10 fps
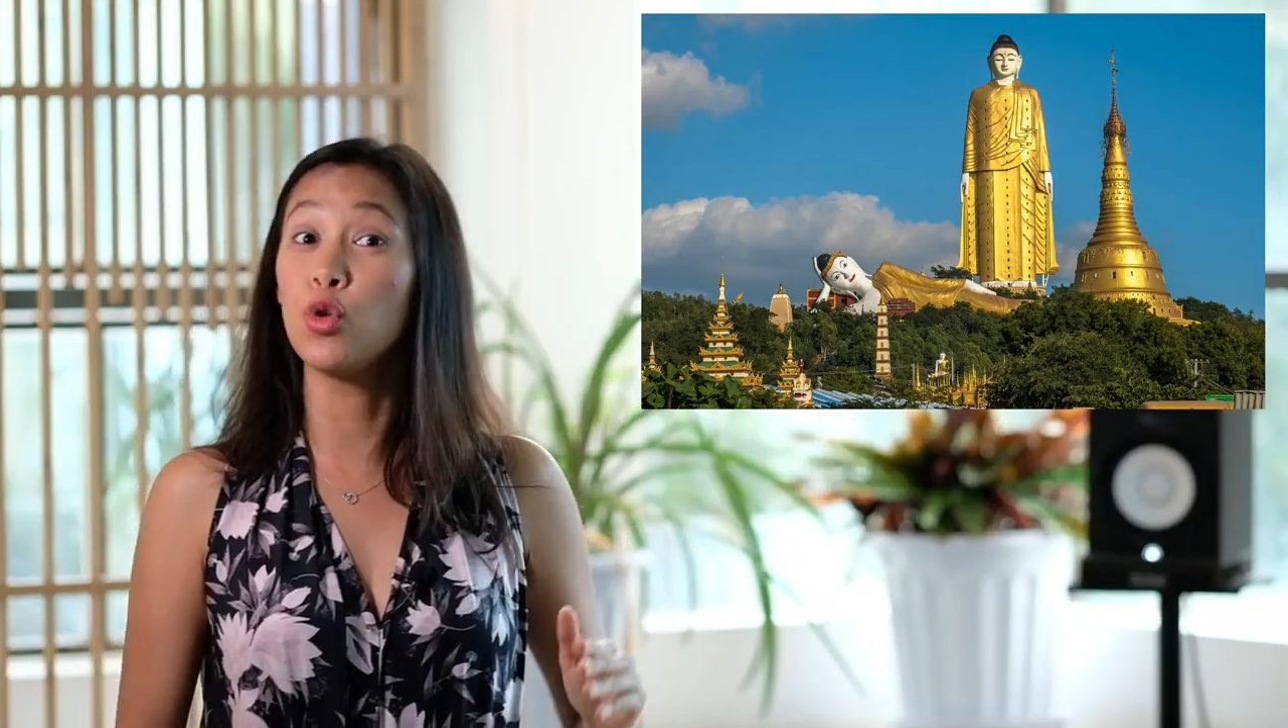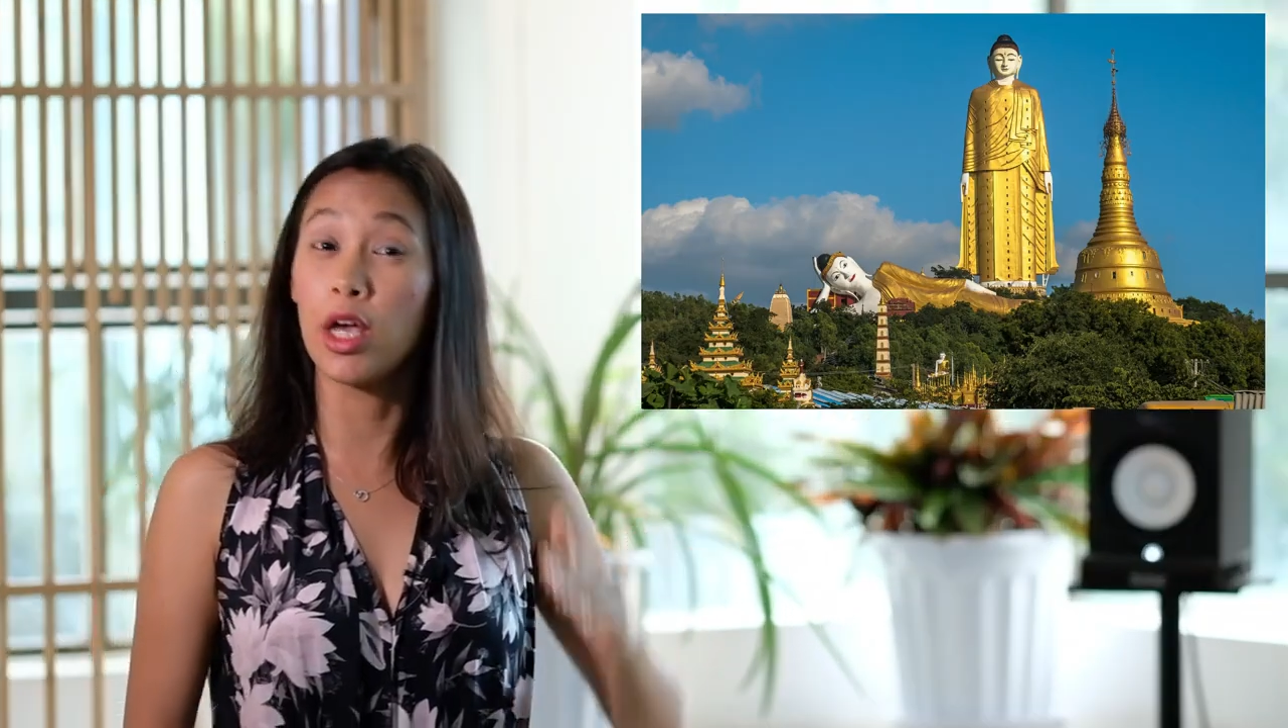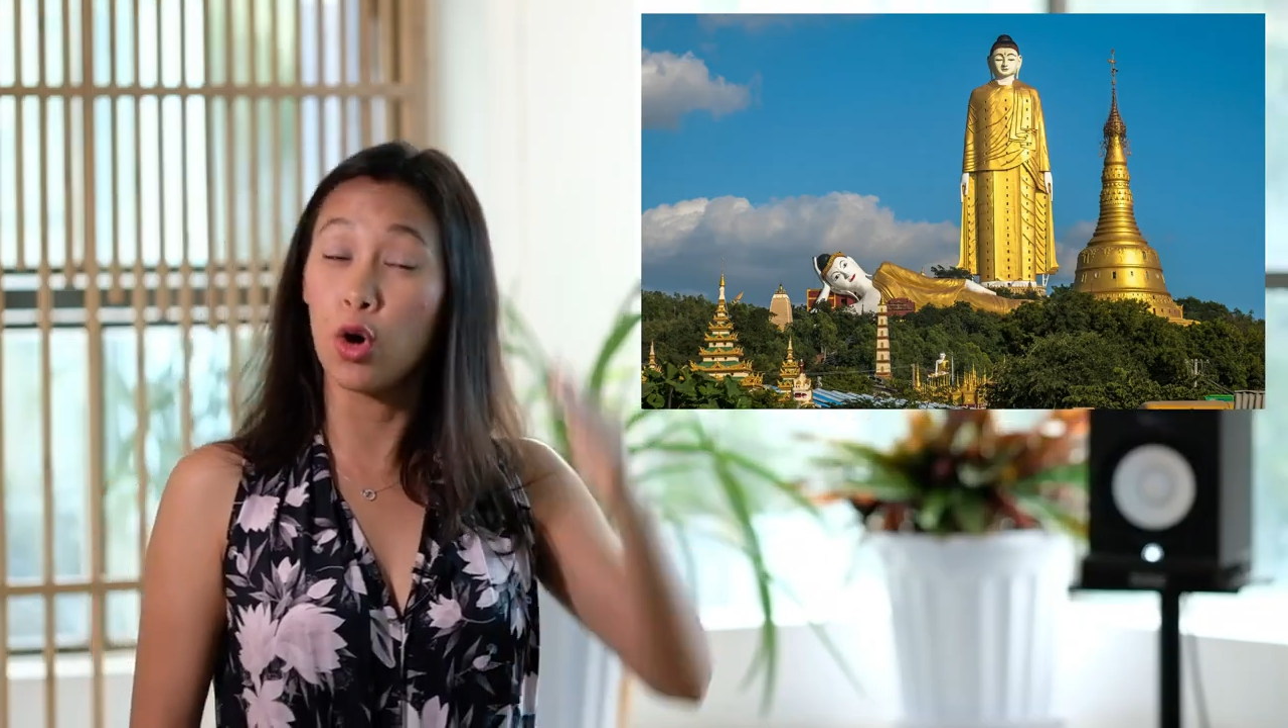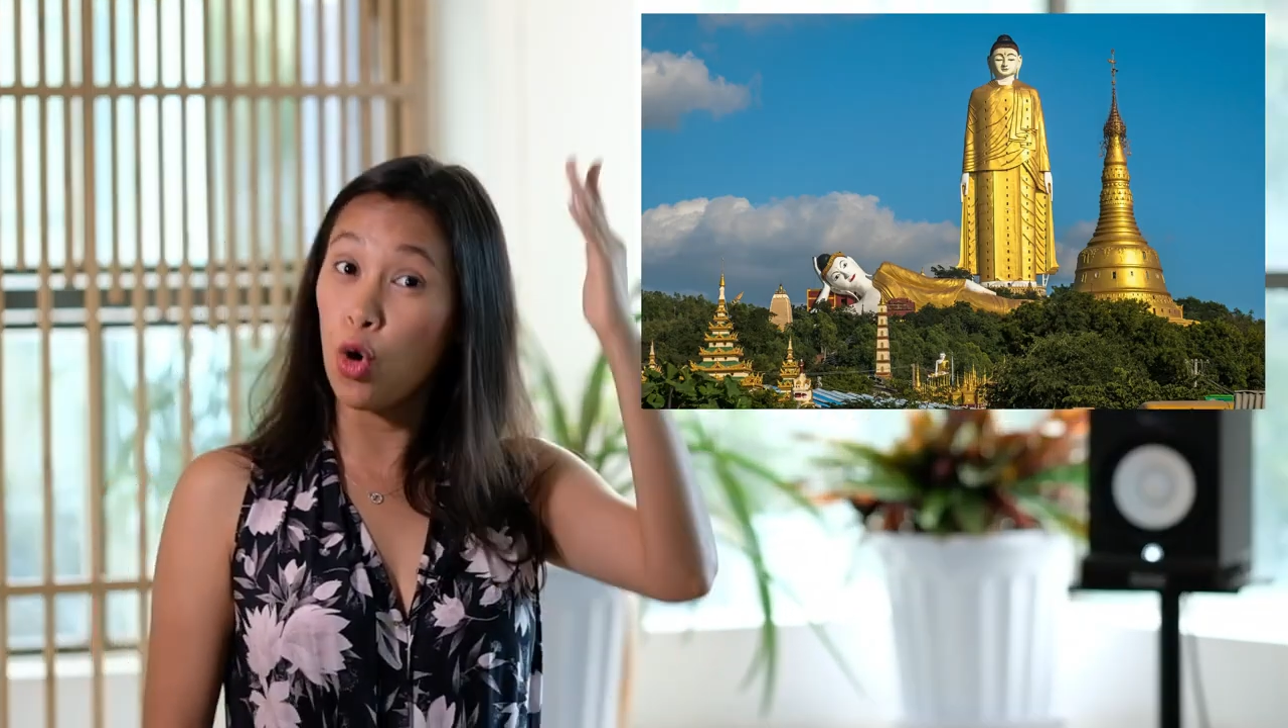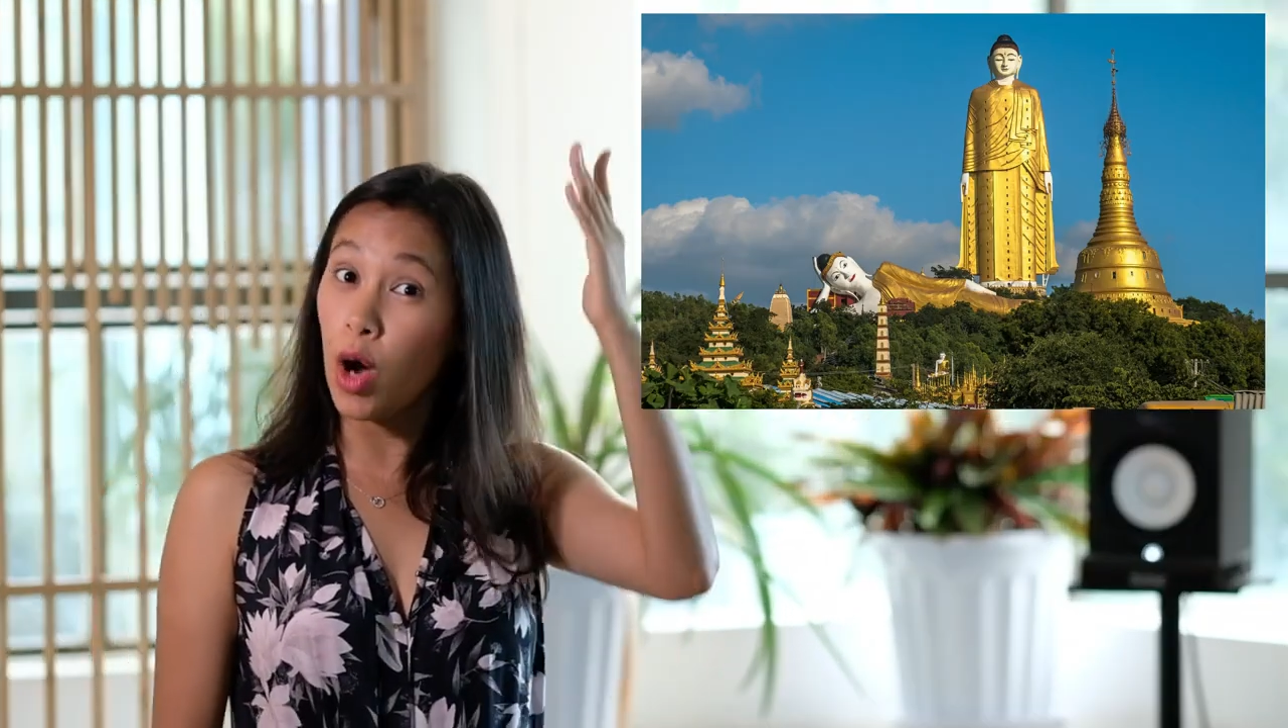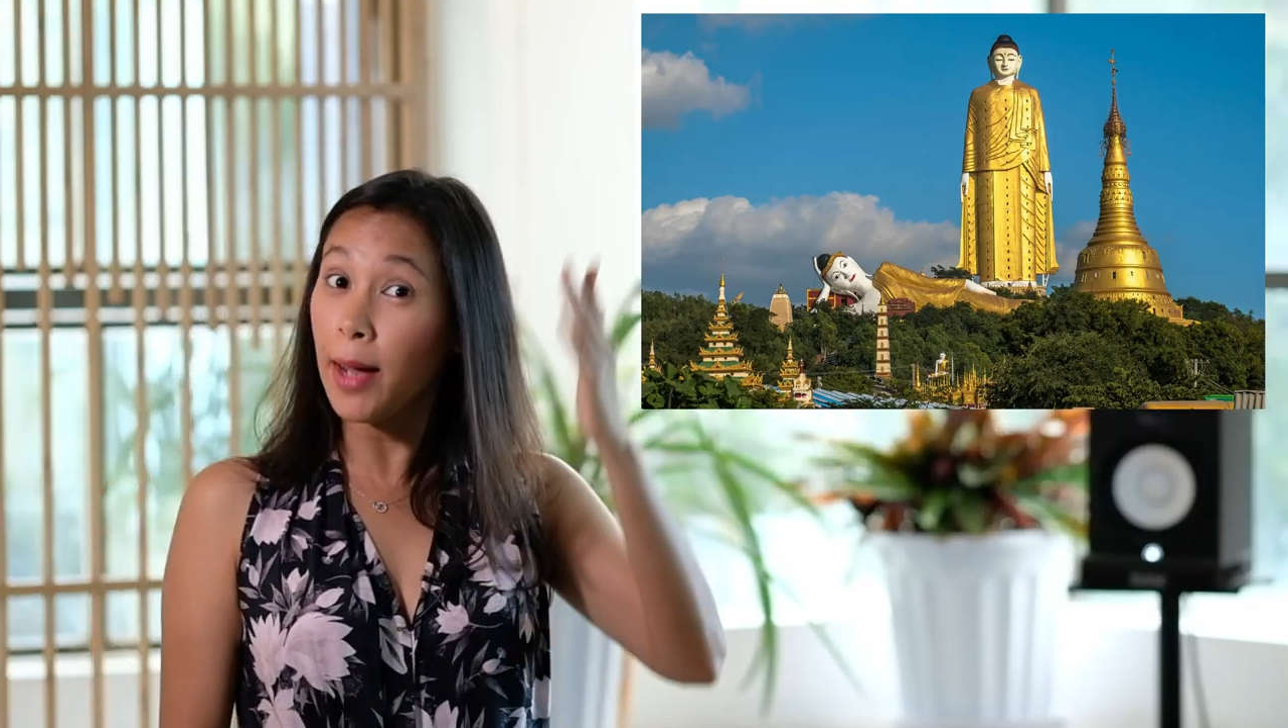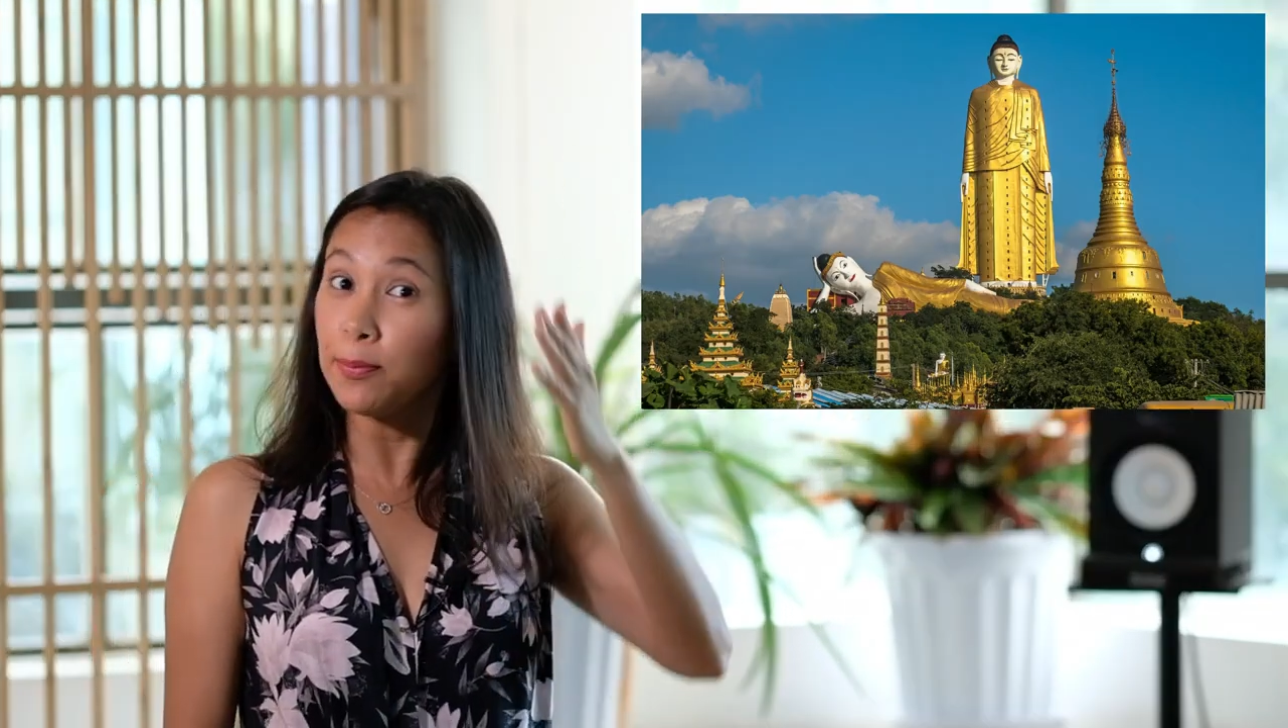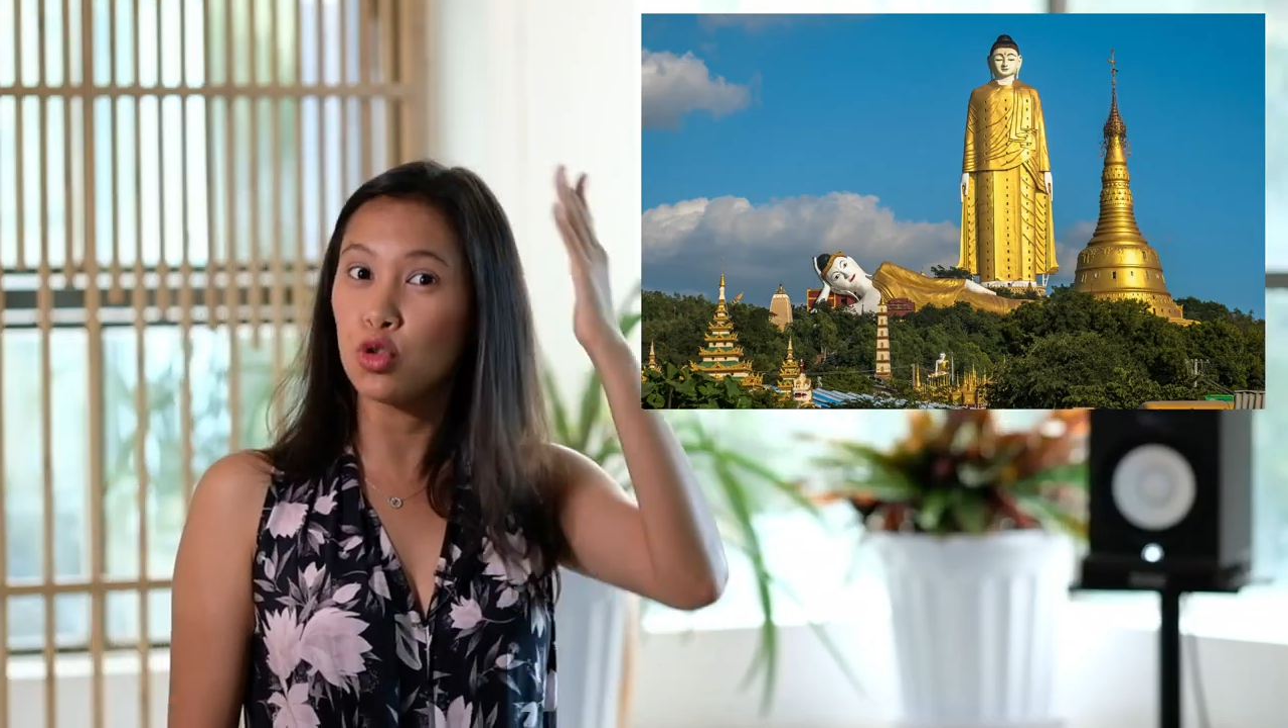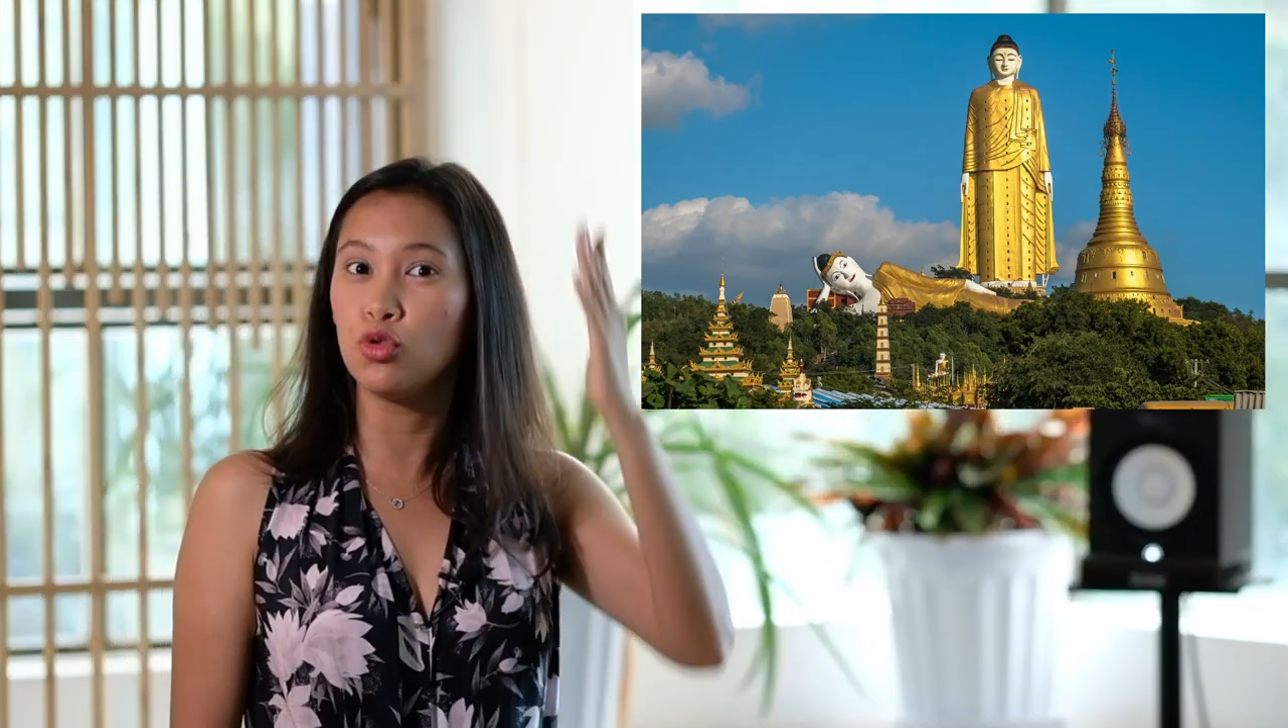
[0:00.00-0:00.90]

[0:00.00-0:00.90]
can go up